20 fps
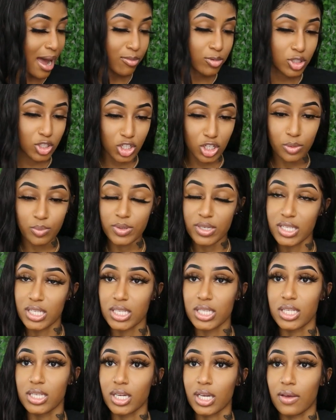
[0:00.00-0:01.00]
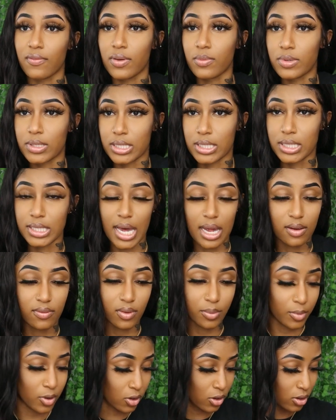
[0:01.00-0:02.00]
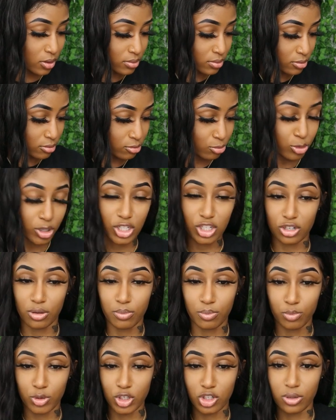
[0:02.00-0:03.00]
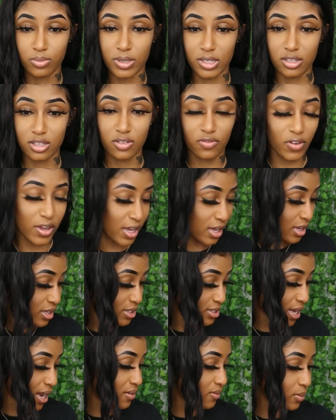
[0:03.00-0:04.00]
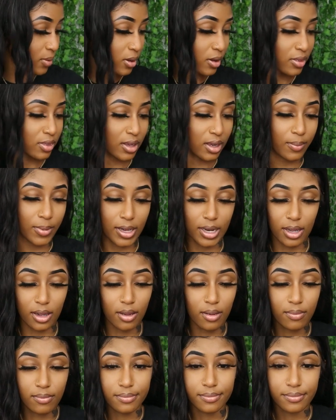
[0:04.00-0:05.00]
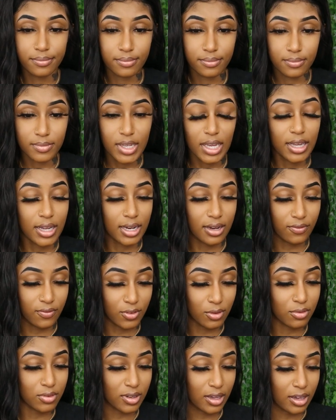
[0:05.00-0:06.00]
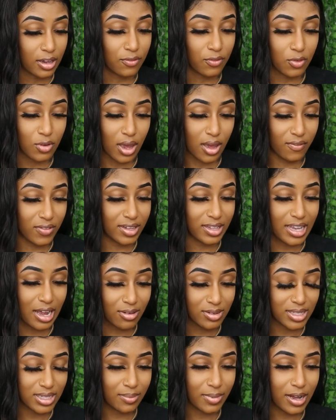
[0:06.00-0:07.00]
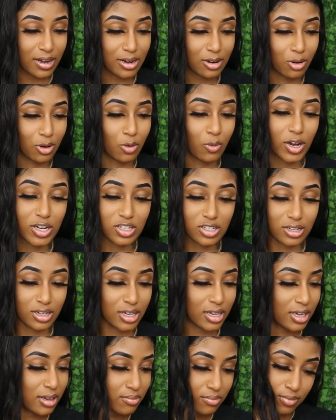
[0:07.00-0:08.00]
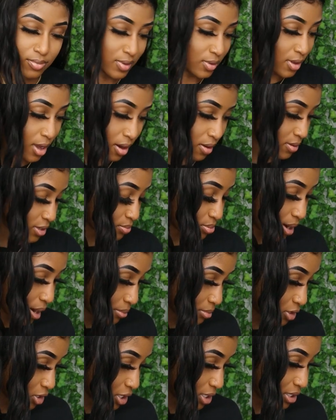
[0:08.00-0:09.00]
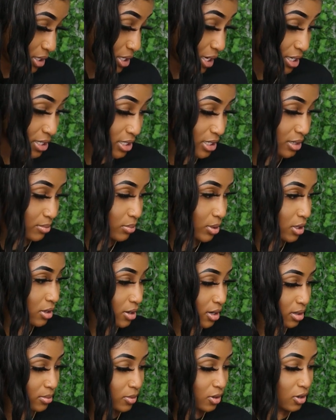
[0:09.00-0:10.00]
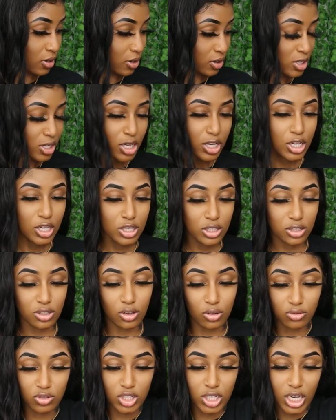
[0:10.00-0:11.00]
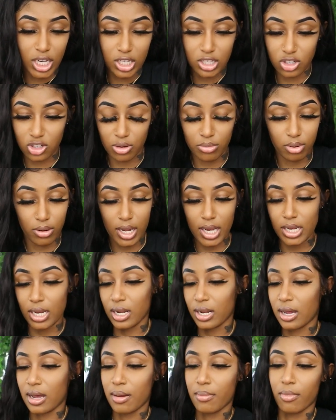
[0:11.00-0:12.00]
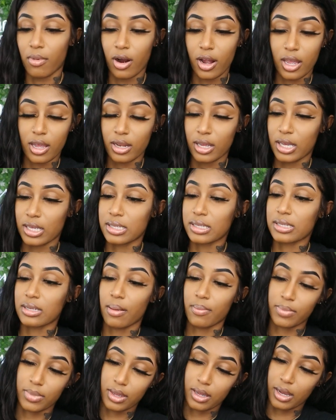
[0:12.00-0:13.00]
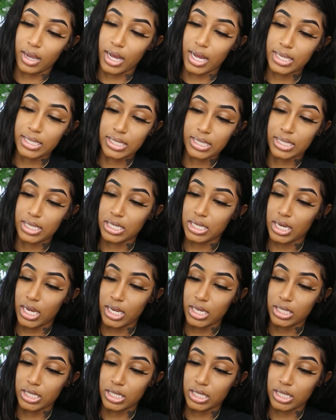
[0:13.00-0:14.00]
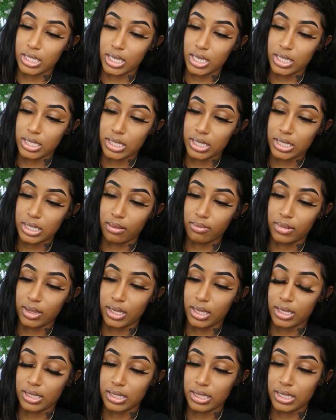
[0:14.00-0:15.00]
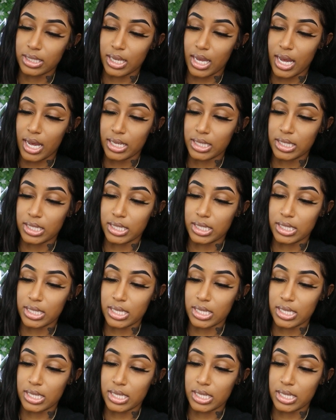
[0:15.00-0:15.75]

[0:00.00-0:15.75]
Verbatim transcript: how would your business look if it was inside of a mall? Would your business fit inside of a mall? Think about it. And if you have any doubts about it or questioning it, no, it probably doesn't belong in a mall. So change your branding up, marketing. Something got to change, sis. Something's got